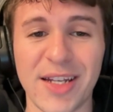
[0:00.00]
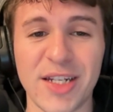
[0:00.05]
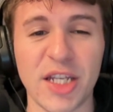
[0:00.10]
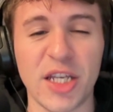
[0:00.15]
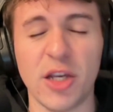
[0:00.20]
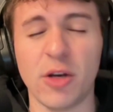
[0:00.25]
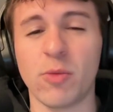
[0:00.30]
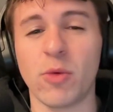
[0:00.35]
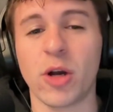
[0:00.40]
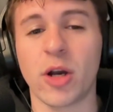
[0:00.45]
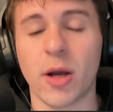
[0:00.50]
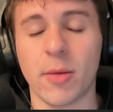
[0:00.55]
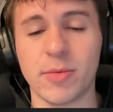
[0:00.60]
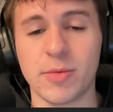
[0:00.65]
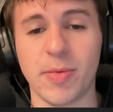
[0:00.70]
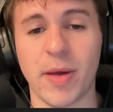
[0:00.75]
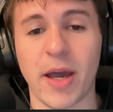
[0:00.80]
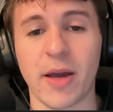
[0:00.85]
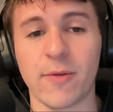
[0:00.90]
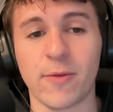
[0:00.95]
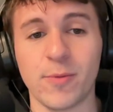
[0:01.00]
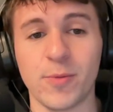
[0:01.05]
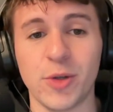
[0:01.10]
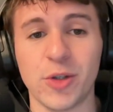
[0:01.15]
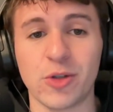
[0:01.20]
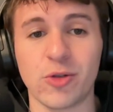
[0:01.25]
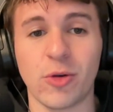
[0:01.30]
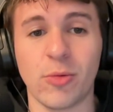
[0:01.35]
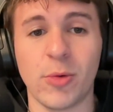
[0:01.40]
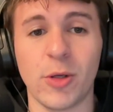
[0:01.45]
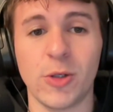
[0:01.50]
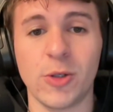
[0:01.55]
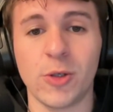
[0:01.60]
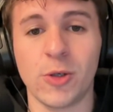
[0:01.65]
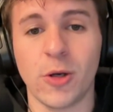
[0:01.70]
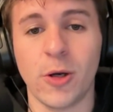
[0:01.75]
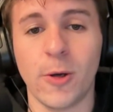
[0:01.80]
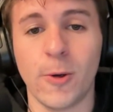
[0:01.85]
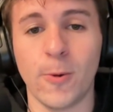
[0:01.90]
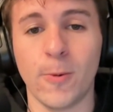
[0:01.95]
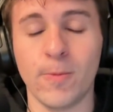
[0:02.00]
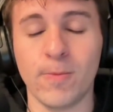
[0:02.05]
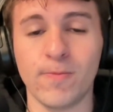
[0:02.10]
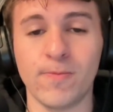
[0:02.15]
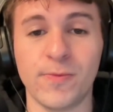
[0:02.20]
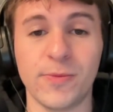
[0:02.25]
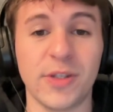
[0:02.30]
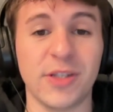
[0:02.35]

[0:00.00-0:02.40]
to hear what comes back from this scrimmage, to